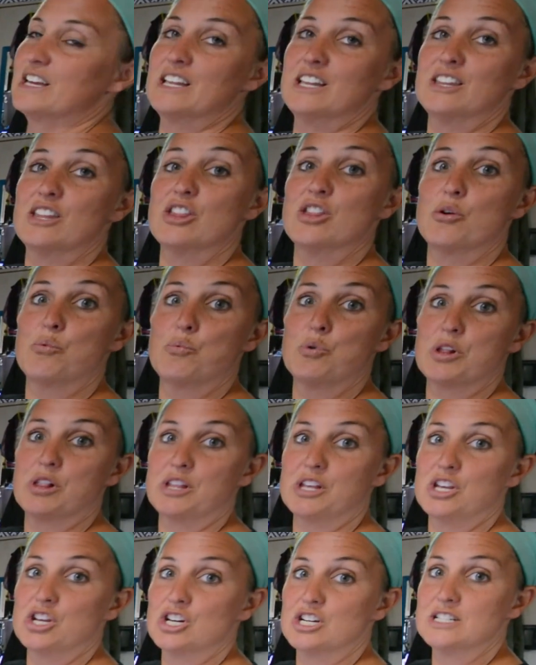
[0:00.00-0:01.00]
in a
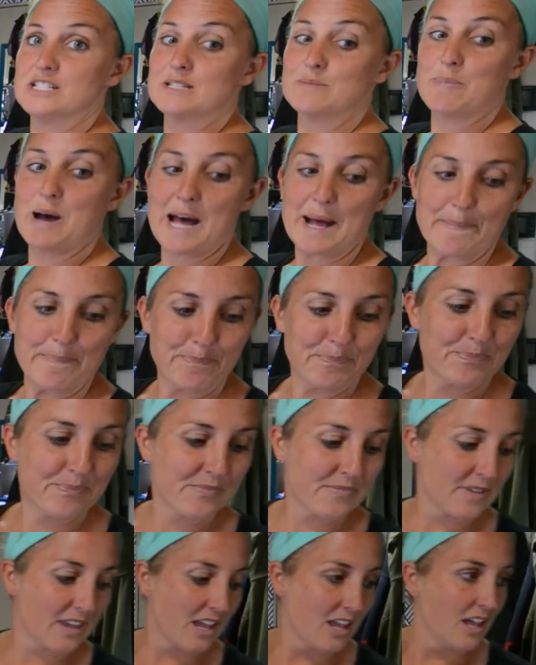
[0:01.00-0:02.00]
really good spot.
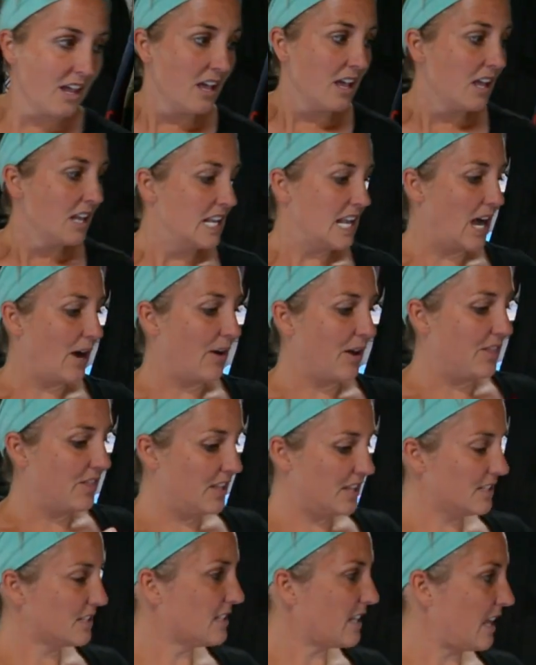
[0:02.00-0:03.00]
Now on
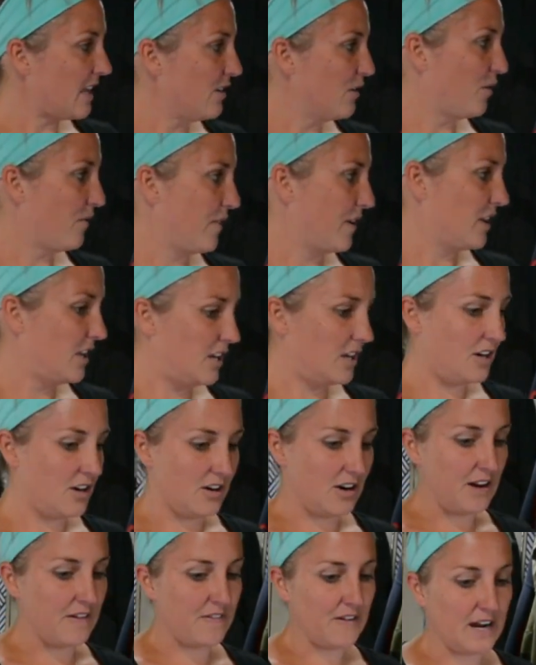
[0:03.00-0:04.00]
this side over here,
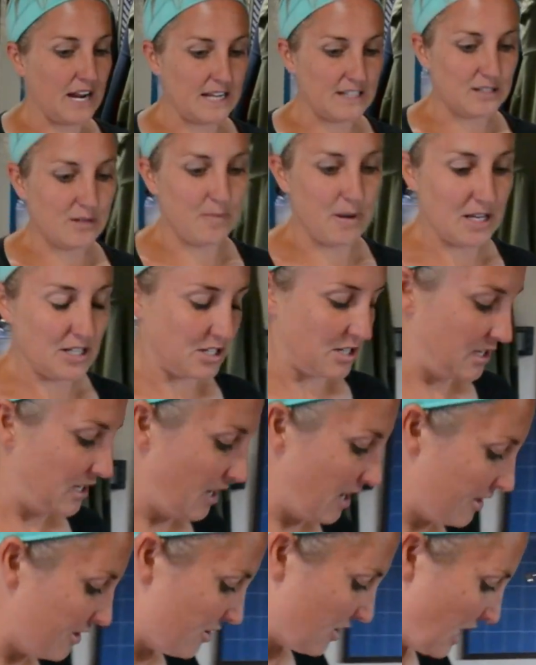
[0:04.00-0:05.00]
I forgot to mention the
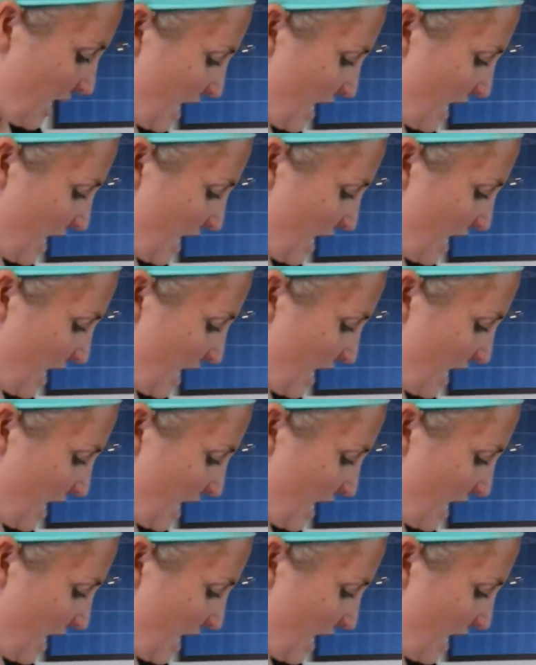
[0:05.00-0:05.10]
other